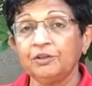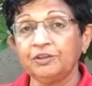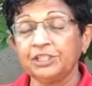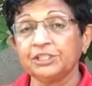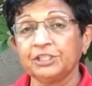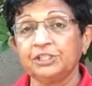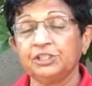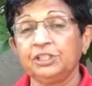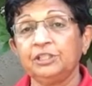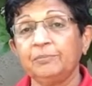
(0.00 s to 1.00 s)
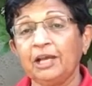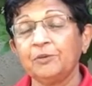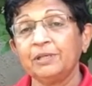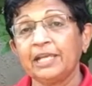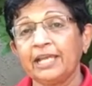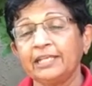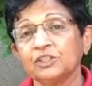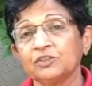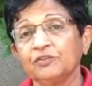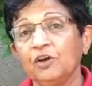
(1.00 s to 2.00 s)
research in
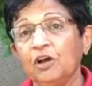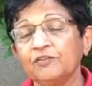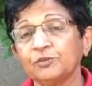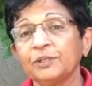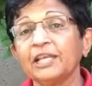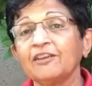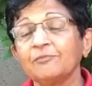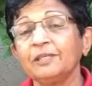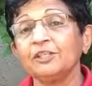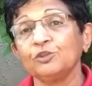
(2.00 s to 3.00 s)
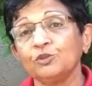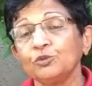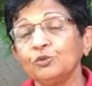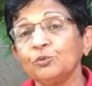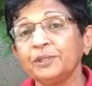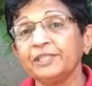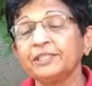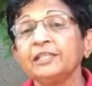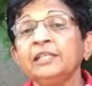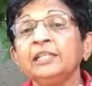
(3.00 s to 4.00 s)
biomechanics of golf swing have been to do
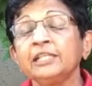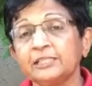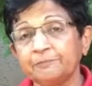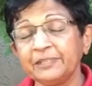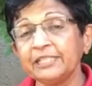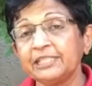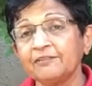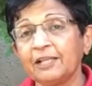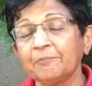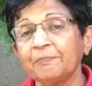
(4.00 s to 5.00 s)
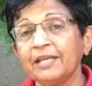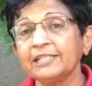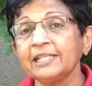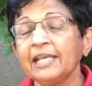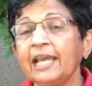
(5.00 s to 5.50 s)
with speed development,